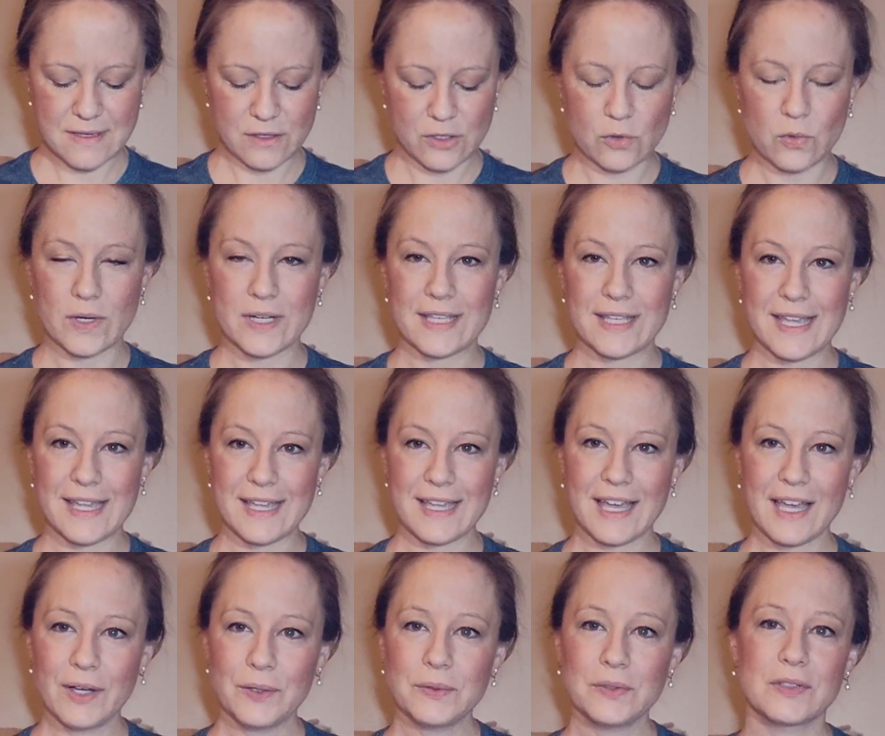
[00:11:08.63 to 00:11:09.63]
28
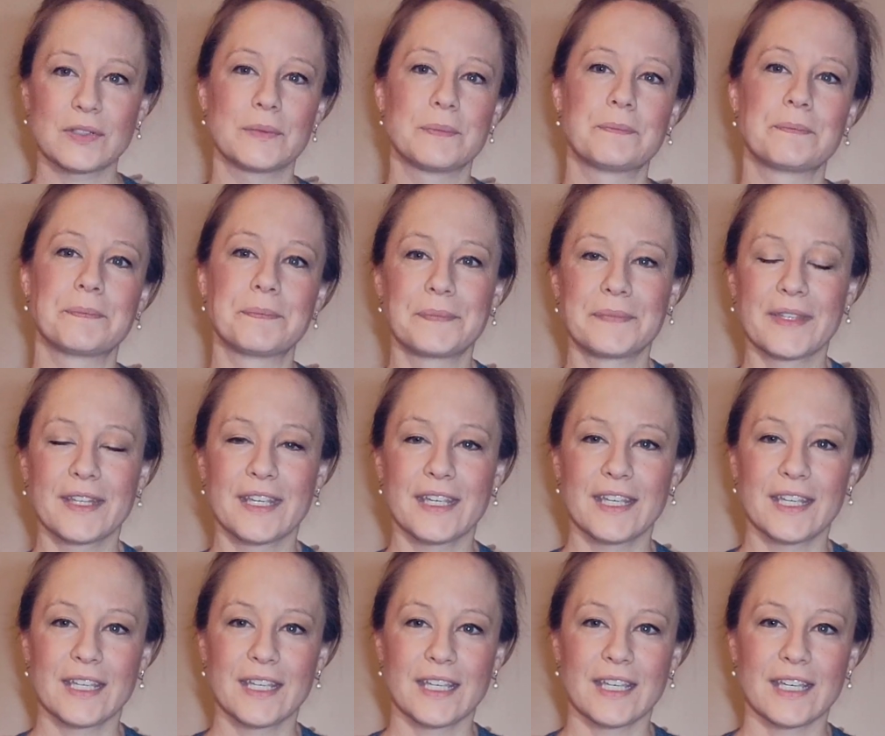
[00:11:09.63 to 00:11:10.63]
count,
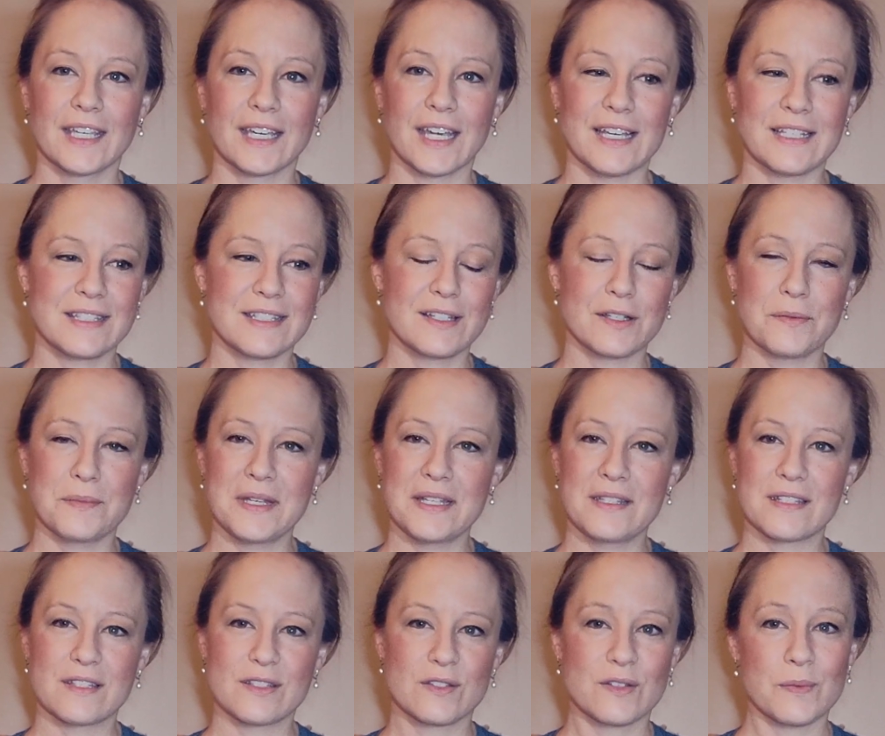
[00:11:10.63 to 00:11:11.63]
I still made
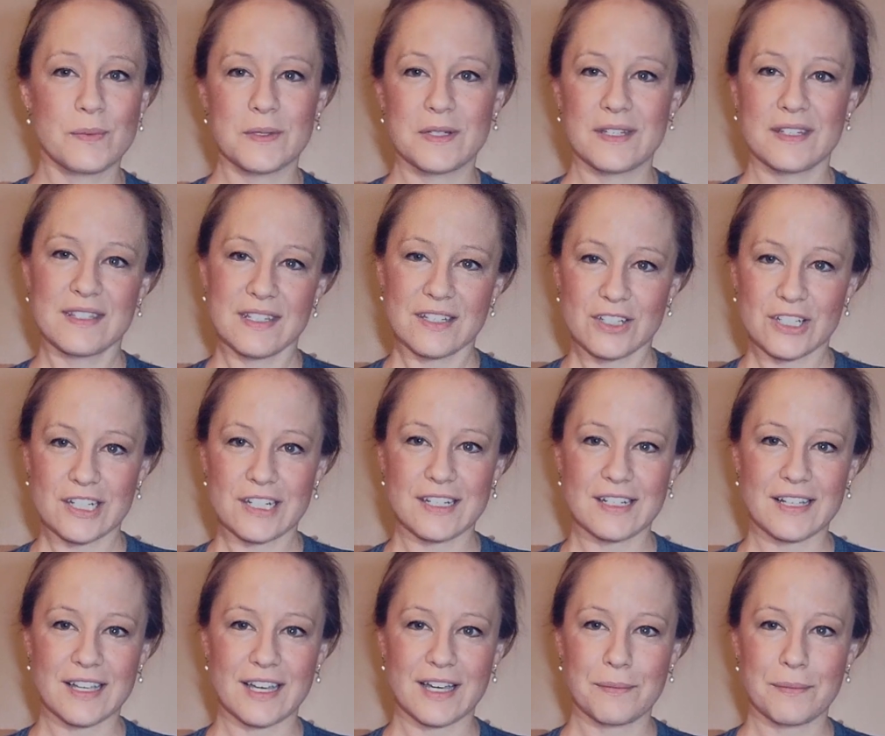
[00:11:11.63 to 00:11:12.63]
the stupid decision
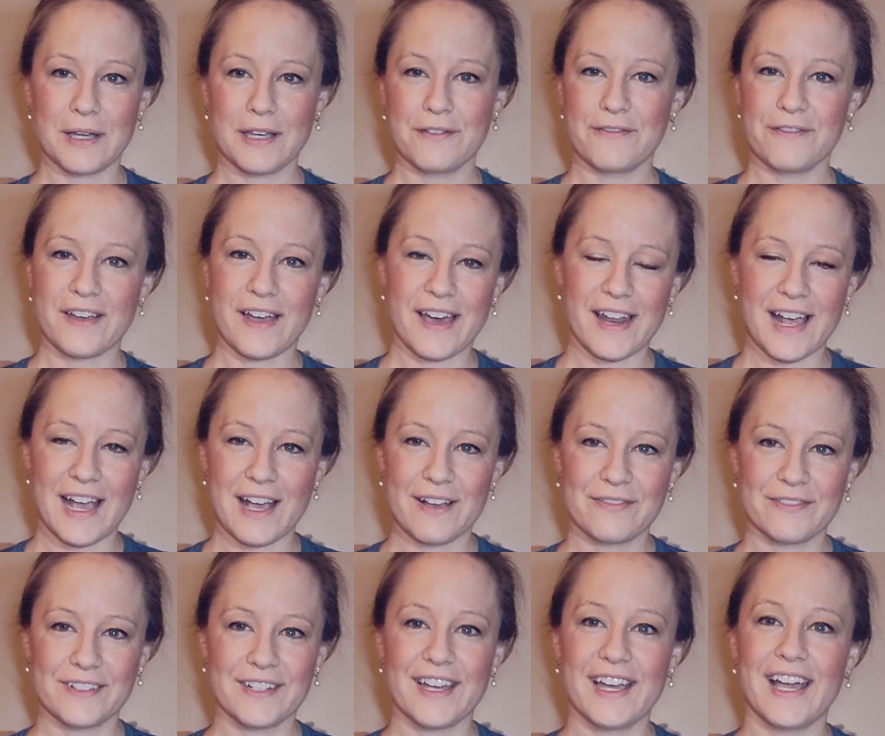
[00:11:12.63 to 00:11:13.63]
to cut my fat
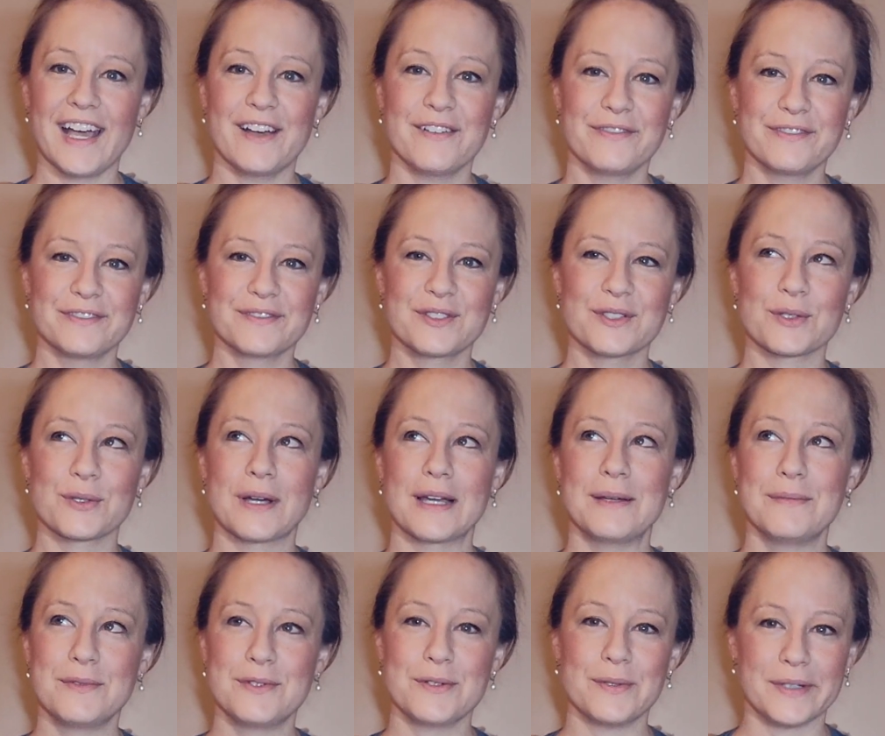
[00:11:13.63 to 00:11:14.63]
half in half, so
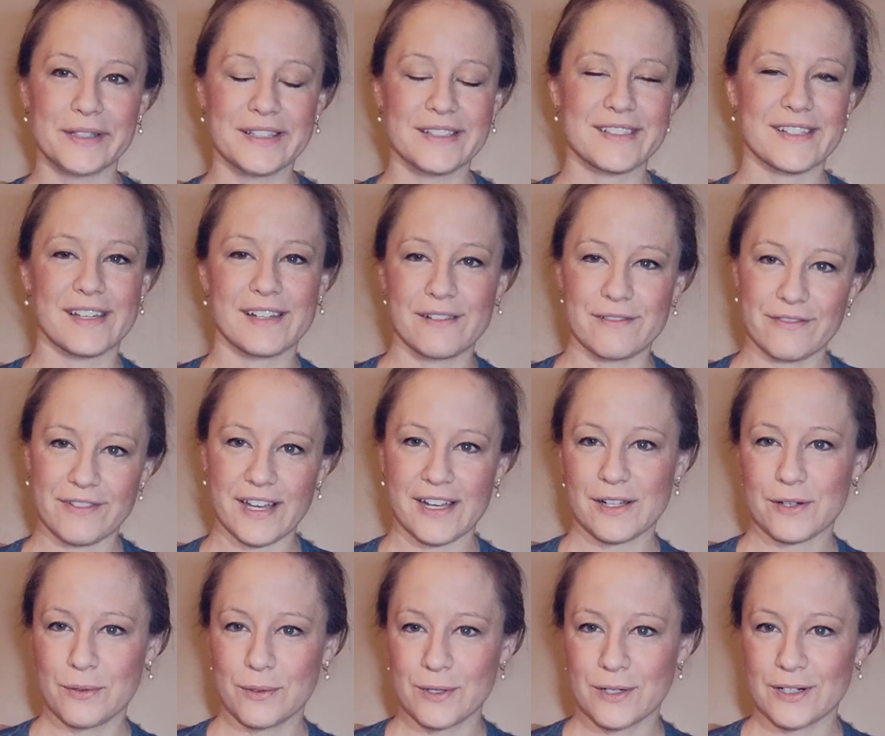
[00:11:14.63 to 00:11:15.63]
I'm doing this on a
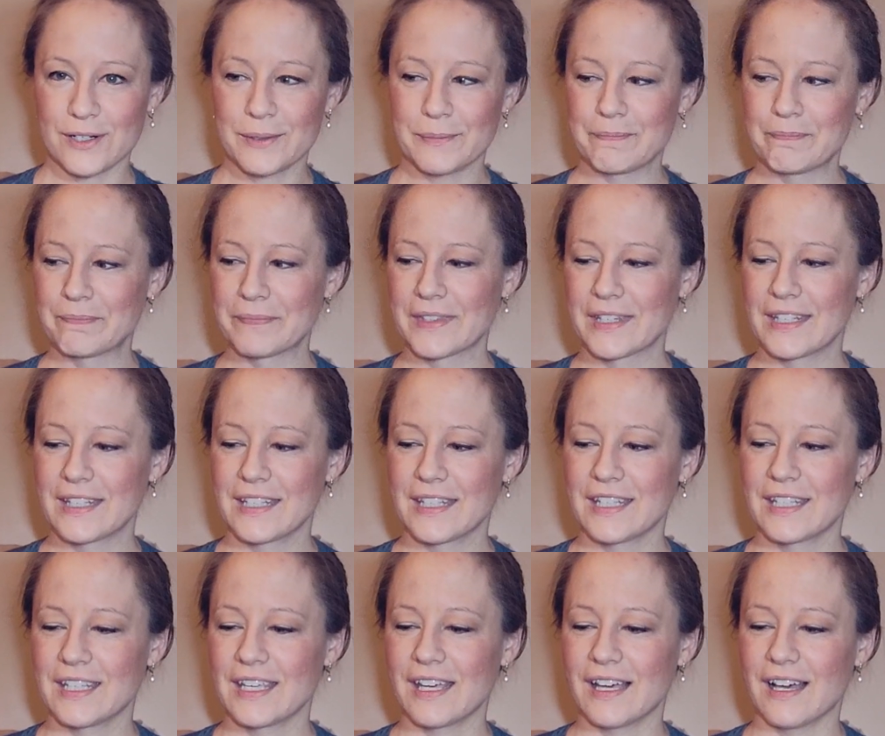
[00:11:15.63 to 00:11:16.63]
fat quarter.
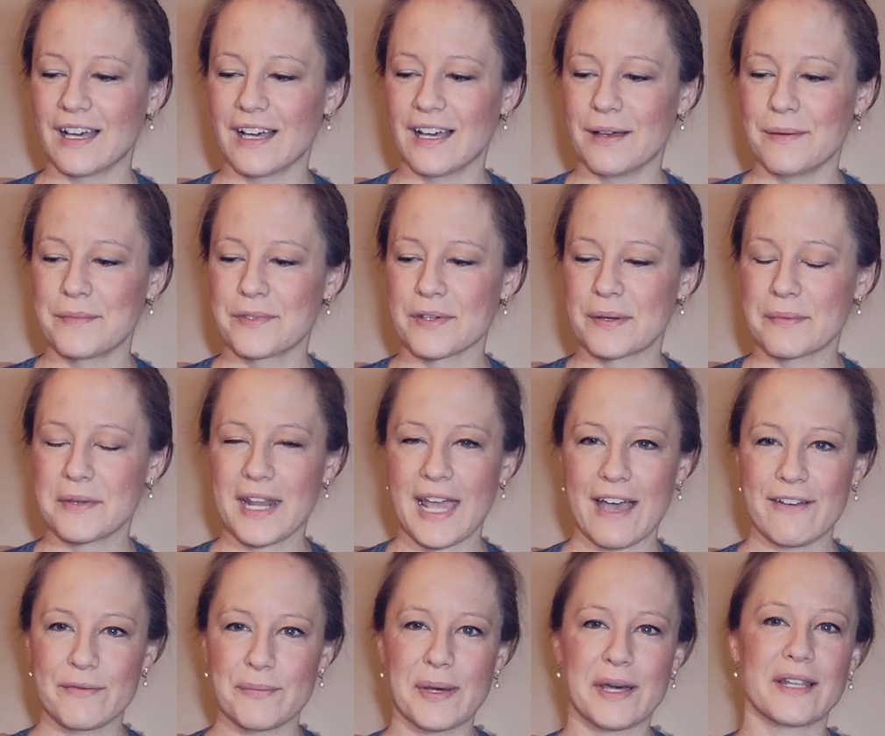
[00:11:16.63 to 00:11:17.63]
So I'm going to
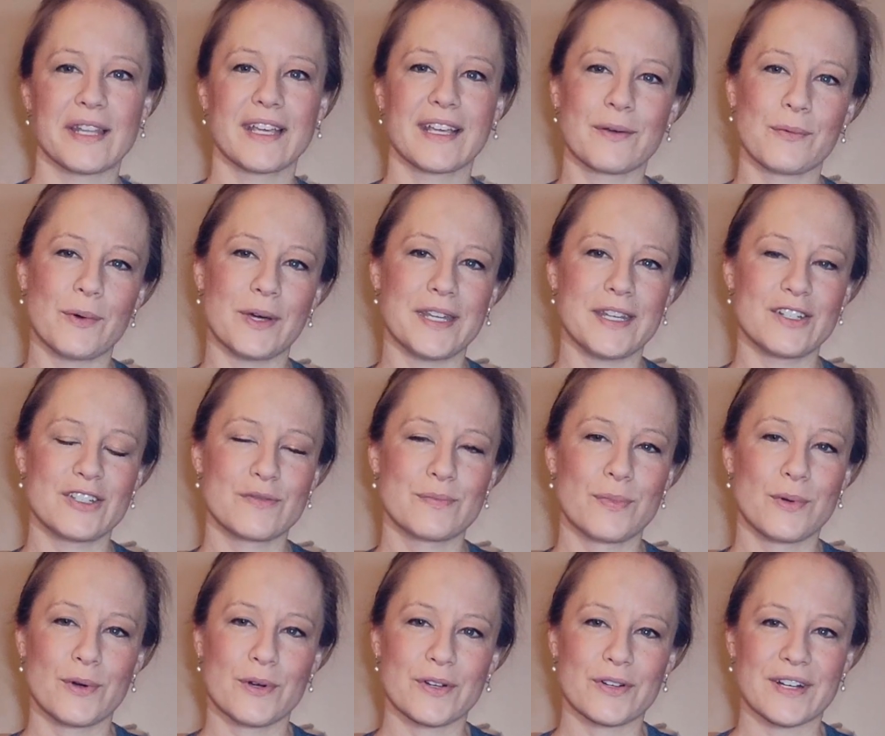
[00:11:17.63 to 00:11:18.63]
have about like 1-inch
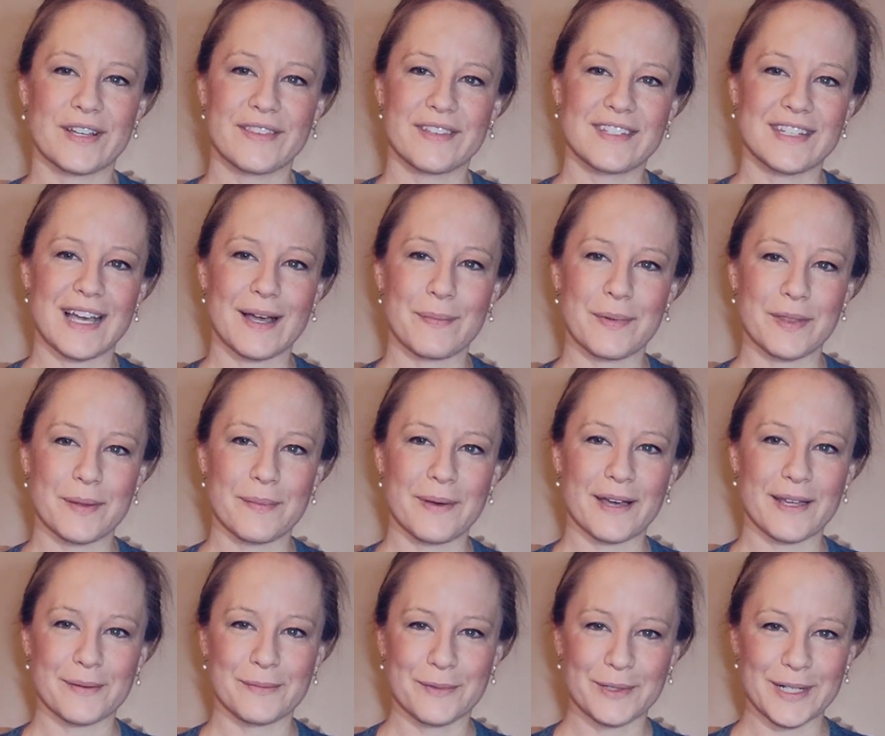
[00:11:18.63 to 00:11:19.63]
border on the top and the
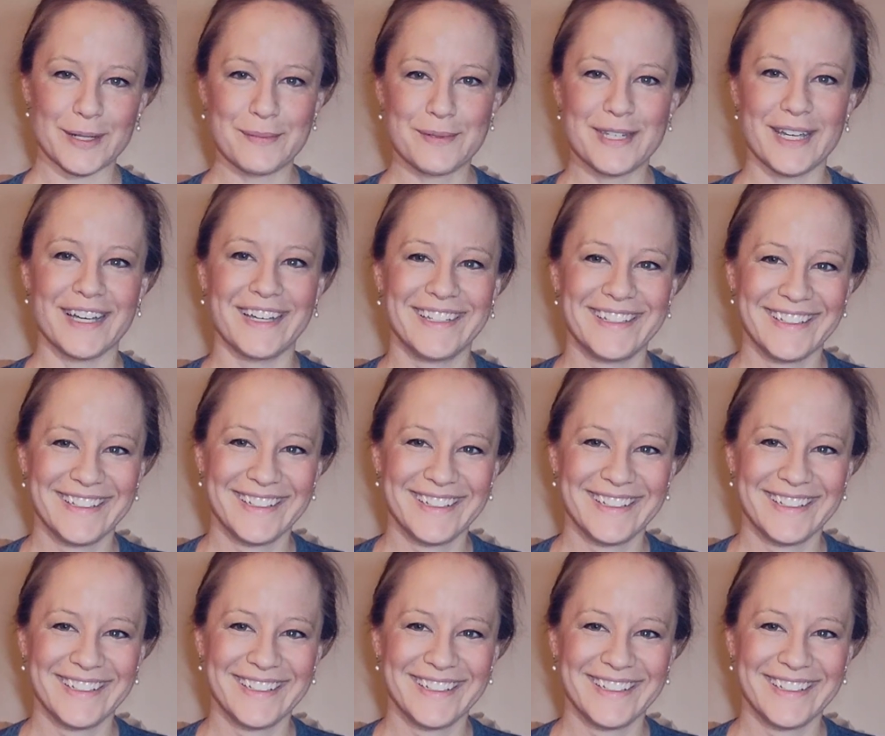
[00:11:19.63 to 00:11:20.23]
bottom when I'm done.